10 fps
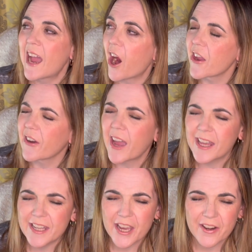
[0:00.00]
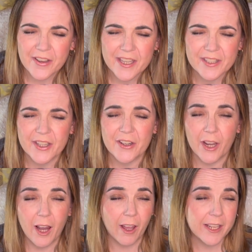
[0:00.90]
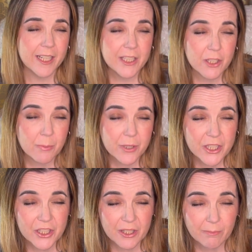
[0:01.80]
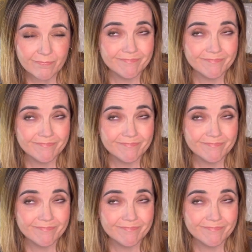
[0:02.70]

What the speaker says: Are there any areas that you're likely to breach them?